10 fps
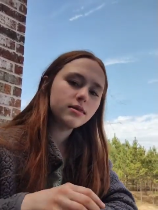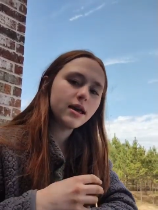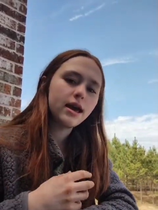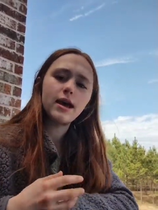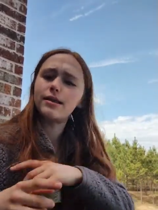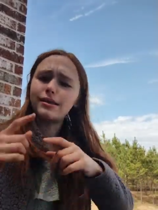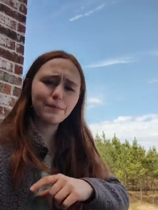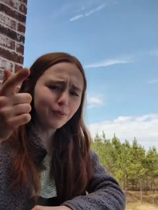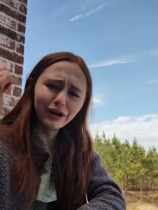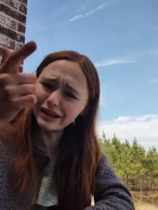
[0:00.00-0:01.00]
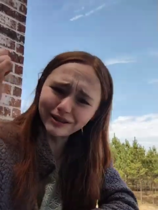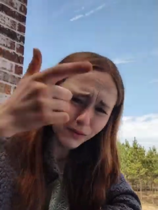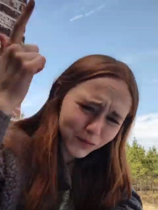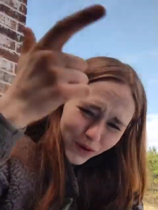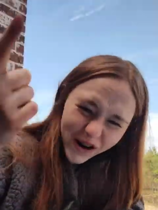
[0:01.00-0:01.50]
they put in
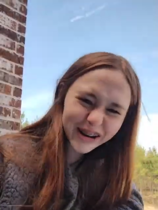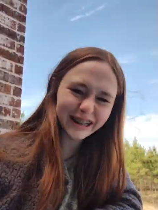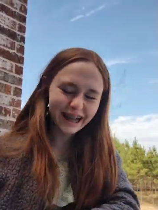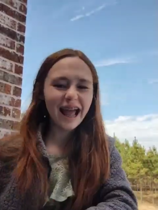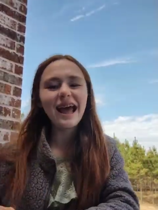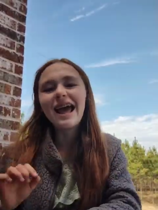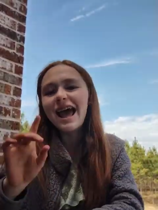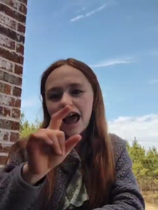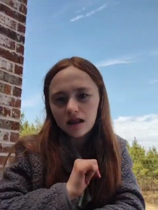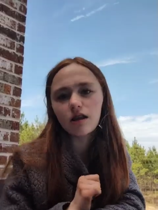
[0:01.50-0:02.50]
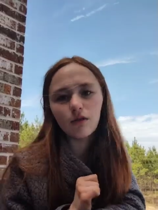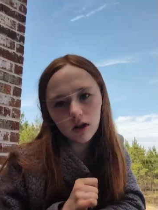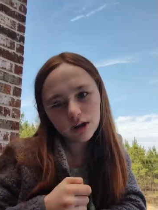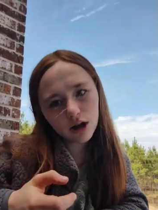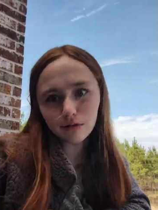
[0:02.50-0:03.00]
the work, and they
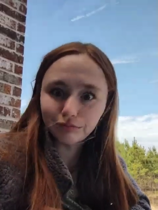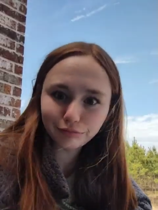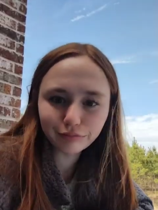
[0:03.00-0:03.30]
volunteered.